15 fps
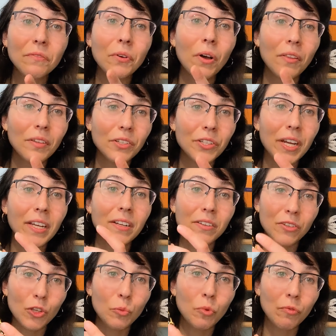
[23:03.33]
of all, the chain, it
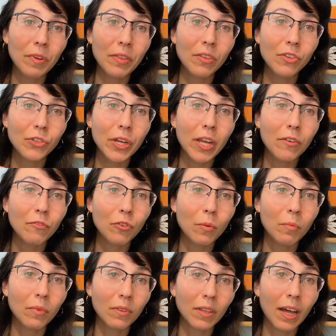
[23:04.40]
does prevent the chain
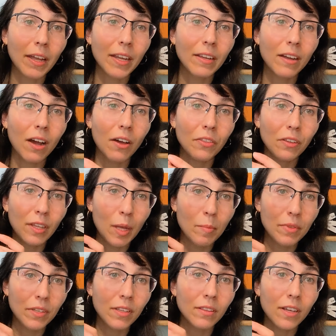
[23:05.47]
from lying on the
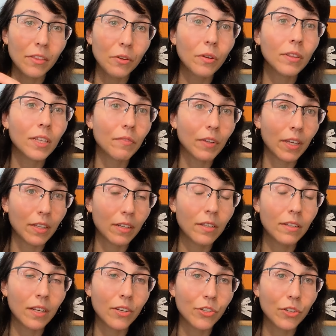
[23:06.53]
lambskin leather and leaving
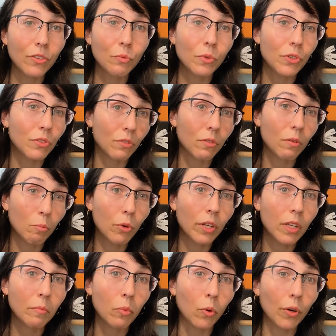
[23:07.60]
indentations, which is pretty
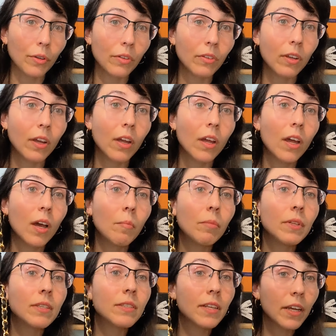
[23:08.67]
important.
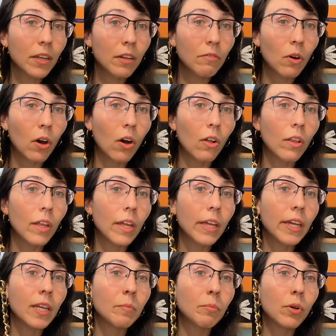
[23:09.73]
But second of all,
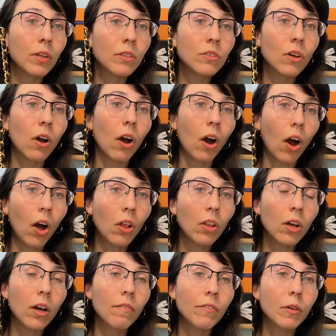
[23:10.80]
it puts
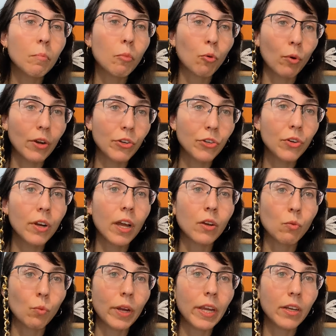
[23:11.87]
all of the pressure
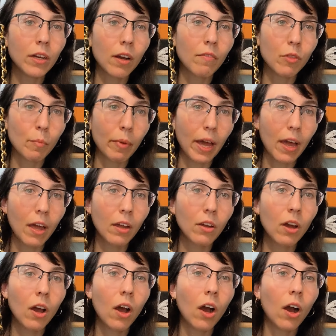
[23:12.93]
and weight of the bag
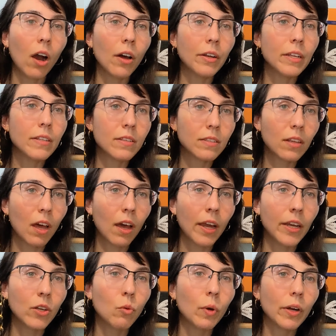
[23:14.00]
on its
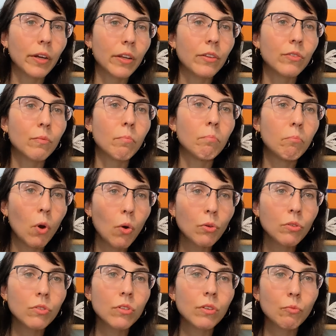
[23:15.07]
side where it is
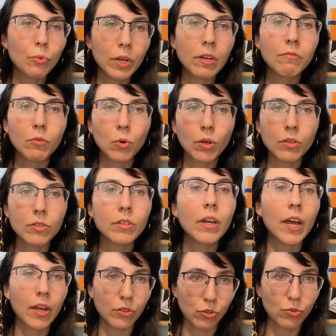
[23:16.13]
most reinforced
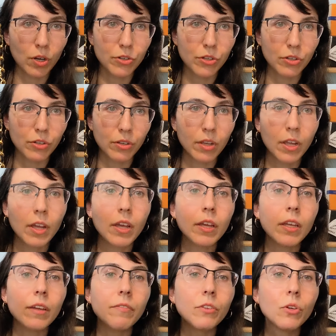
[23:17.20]
and structured.
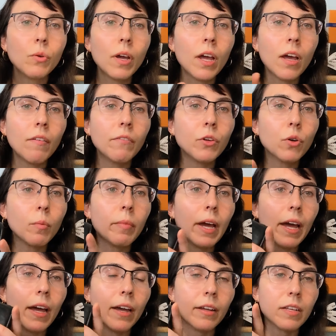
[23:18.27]
If you have your
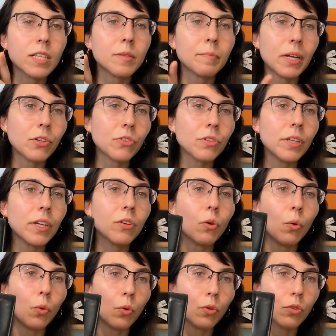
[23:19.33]
bag, especially an
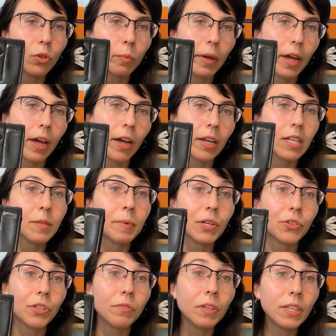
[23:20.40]
older bag,
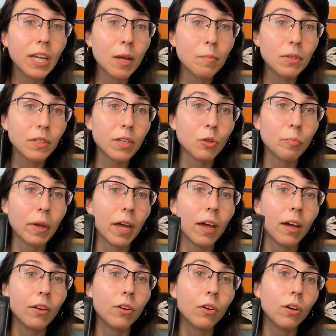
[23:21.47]
especially the lambskin
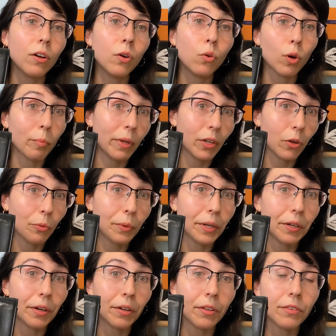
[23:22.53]
bag or a bigger one,
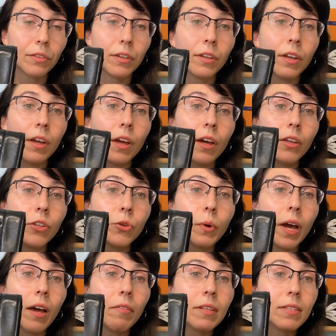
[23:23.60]
honestly, you
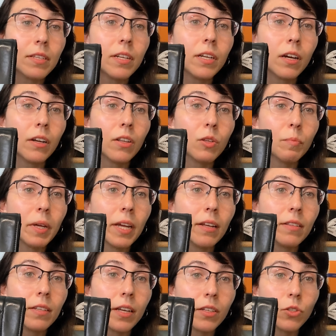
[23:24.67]
have it sitting on its
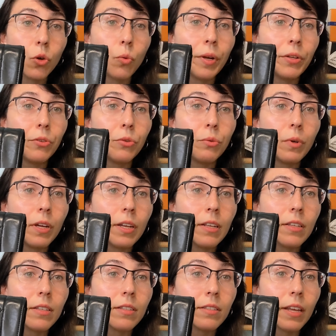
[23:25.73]
base, it's going to
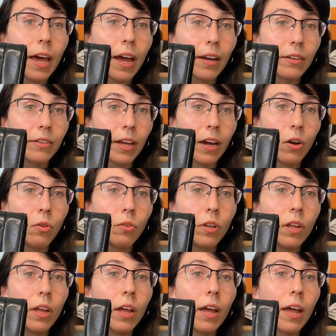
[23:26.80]
sag down
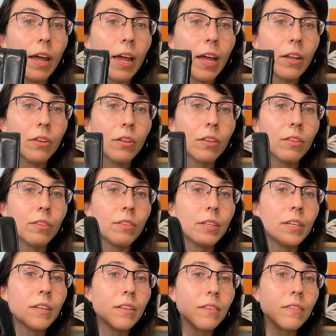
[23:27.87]
and
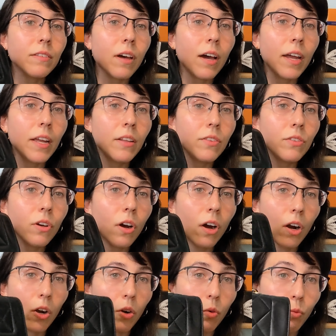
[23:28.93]
these sides
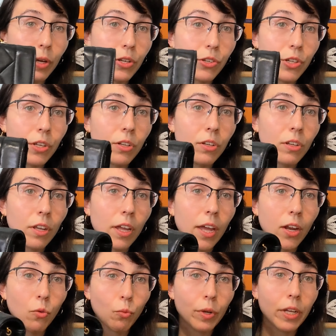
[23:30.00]
are rigid
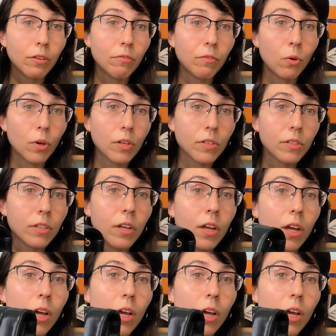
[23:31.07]
and reinforced,